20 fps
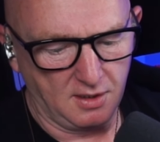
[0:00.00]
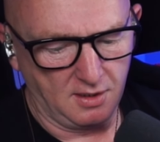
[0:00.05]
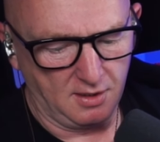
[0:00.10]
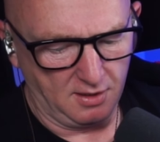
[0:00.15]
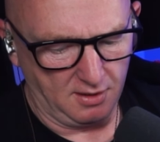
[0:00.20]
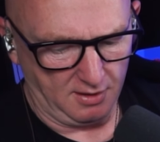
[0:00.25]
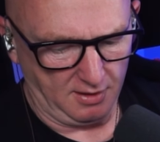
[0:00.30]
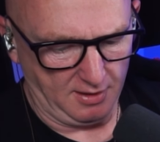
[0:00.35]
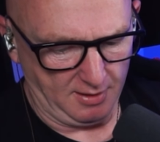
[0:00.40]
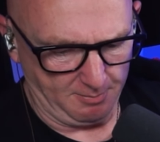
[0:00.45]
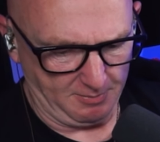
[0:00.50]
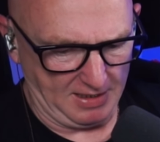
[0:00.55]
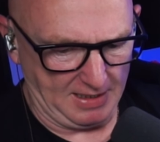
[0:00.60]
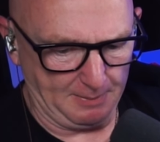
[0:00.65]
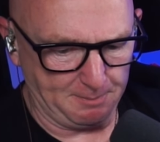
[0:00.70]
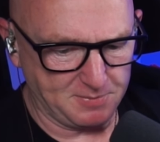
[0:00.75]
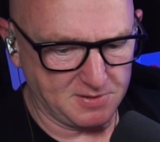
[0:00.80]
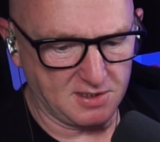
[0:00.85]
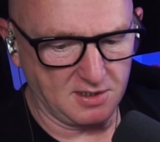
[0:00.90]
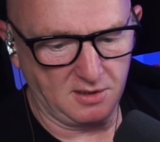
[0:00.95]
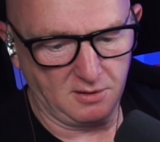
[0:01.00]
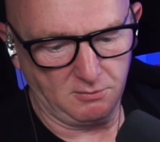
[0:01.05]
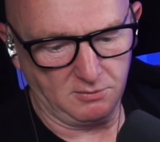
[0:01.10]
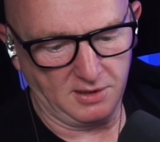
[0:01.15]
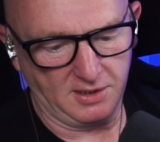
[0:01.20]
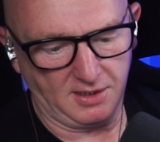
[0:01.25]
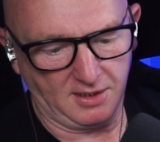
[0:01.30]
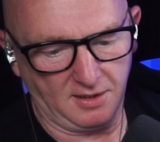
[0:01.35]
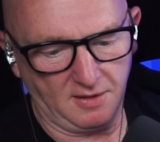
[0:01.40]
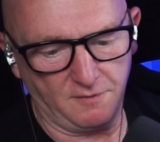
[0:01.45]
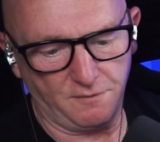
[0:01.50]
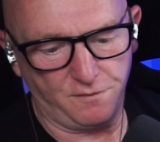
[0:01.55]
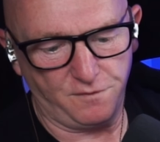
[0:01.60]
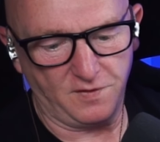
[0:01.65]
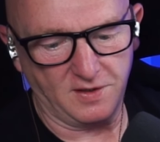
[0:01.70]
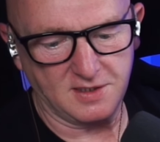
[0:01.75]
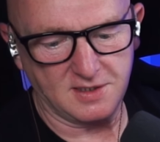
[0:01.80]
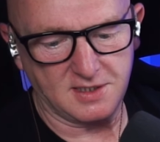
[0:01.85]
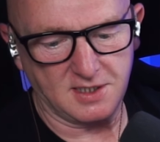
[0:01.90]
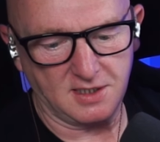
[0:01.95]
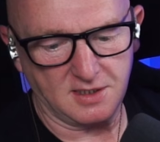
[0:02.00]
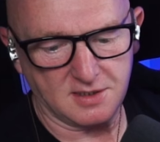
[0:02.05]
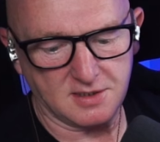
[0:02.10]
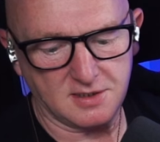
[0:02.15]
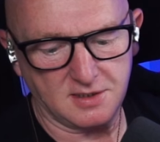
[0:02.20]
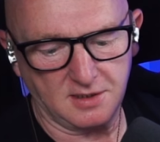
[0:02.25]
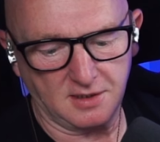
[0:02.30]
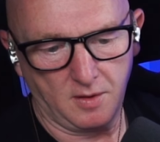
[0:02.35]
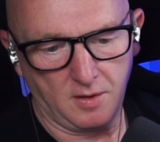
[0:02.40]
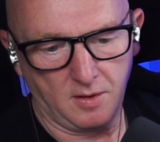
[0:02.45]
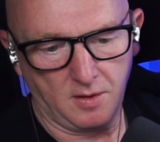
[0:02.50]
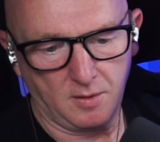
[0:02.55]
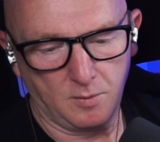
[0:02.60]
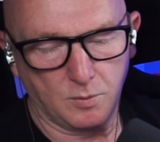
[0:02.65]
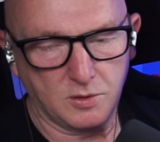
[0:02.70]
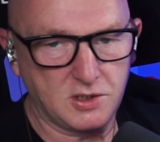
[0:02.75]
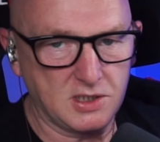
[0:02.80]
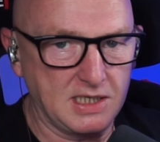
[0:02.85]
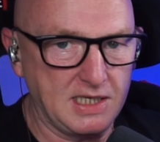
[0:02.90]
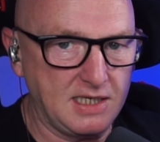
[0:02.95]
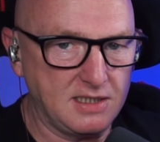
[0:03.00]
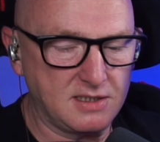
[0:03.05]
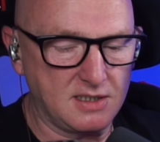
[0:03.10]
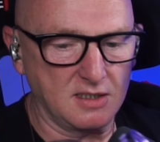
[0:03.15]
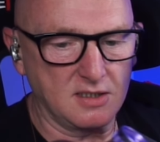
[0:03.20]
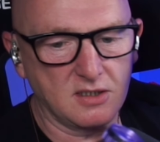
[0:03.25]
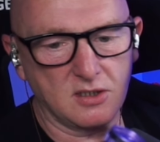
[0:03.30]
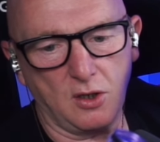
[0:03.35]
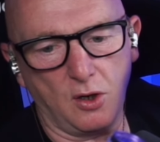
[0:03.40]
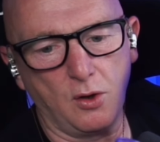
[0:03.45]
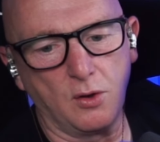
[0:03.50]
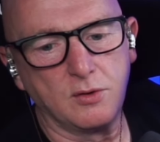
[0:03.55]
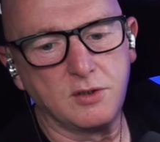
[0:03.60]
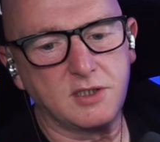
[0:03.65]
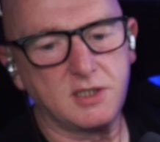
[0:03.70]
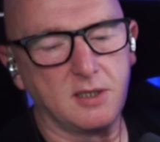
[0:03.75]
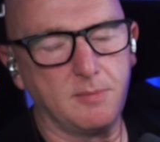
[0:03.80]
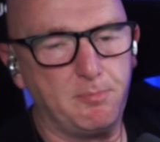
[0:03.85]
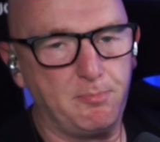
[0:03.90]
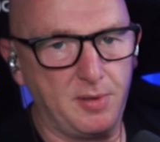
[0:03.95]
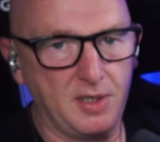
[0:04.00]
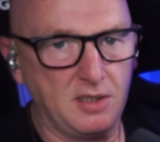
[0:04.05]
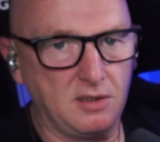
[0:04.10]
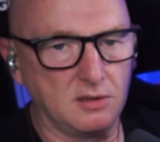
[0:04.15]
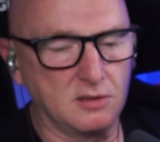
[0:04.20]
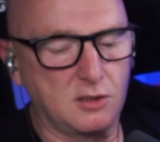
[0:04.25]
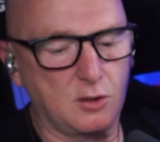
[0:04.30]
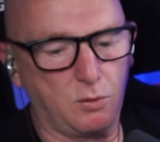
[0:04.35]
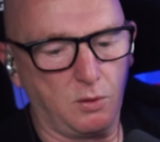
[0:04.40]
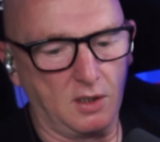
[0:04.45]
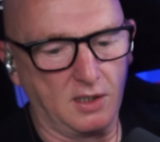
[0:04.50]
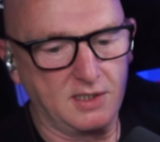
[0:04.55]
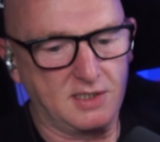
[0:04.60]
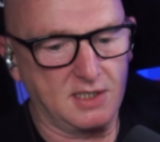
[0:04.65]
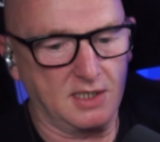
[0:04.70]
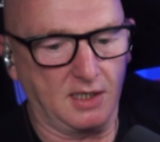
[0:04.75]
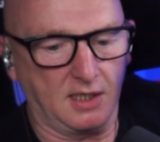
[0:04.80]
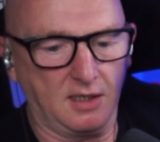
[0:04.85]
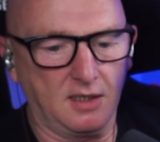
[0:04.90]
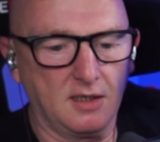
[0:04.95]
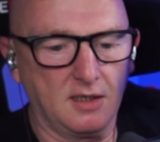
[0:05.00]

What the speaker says: Absolutely fantastic. Which leads us on to build quality.